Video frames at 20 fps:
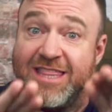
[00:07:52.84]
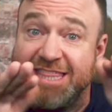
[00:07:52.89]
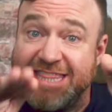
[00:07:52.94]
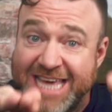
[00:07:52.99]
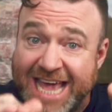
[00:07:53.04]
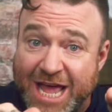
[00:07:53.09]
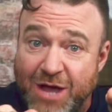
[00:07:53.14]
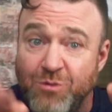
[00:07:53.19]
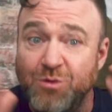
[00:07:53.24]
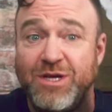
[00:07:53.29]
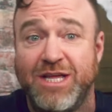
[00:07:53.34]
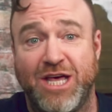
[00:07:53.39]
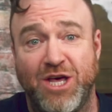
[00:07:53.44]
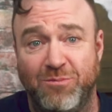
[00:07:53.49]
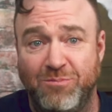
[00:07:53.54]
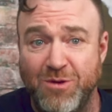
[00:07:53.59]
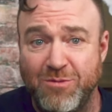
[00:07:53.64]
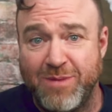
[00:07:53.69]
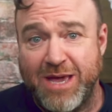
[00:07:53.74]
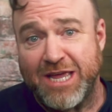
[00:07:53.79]
they will
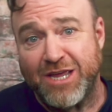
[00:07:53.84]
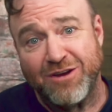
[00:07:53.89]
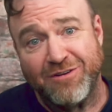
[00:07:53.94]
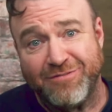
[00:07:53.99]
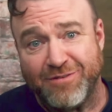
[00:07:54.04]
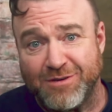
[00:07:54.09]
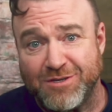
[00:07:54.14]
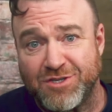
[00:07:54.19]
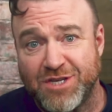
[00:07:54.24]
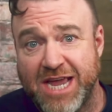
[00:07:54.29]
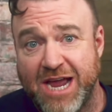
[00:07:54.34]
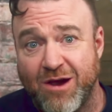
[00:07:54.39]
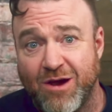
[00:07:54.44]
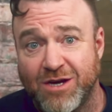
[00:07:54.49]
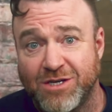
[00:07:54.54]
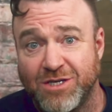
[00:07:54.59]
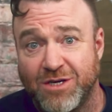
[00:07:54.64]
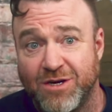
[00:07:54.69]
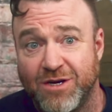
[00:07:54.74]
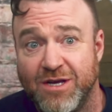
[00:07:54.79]
help you make your first
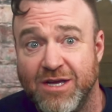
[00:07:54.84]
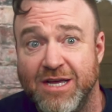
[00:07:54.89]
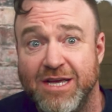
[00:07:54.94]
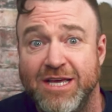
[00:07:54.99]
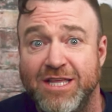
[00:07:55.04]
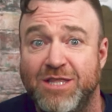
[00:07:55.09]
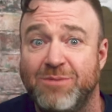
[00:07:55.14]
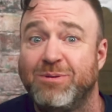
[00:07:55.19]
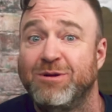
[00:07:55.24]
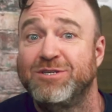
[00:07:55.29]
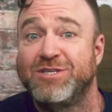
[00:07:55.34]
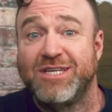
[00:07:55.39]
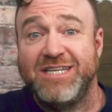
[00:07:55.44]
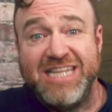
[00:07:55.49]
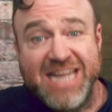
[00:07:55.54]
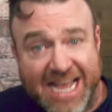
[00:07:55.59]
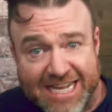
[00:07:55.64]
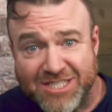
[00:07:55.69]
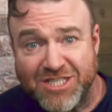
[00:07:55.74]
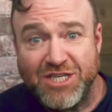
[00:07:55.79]
character. The
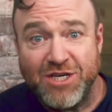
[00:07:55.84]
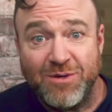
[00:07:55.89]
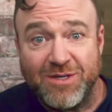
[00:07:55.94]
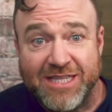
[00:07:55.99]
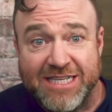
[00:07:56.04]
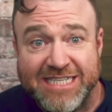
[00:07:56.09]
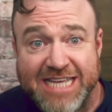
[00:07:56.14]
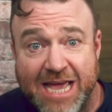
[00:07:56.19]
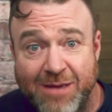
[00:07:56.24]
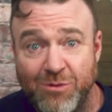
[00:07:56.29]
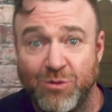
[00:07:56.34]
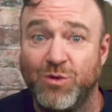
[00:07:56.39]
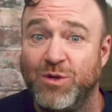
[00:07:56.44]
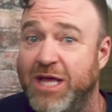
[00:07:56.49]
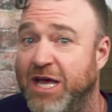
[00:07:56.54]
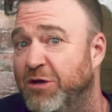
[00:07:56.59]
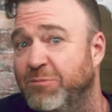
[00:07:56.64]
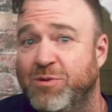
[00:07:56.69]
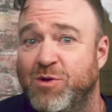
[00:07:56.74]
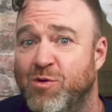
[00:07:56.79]
person next to you at the table will
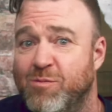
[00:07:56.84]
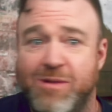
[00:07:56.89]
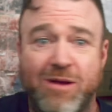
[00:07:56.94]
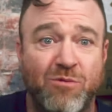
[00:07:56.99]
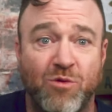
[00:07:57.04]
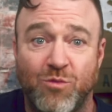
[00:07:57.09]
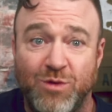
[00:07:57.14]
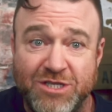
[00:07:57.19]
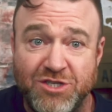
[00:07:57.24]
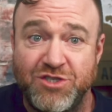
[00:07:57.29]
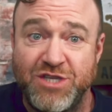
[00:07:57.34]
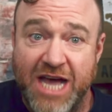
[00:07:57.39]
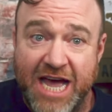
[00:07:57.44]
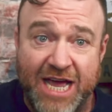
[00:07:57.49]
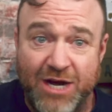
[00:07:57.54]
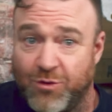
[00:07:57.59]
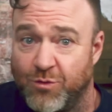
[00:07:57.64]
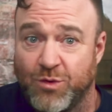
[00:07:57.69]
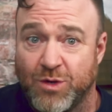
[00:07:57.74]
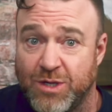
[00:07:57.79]
help you remember which
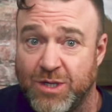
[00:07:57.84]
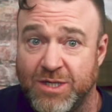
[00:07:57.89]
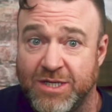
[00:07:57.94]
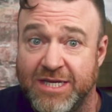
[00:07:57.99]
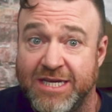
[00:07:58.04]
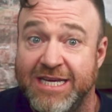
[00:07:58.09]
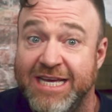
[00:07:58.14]
die to roll.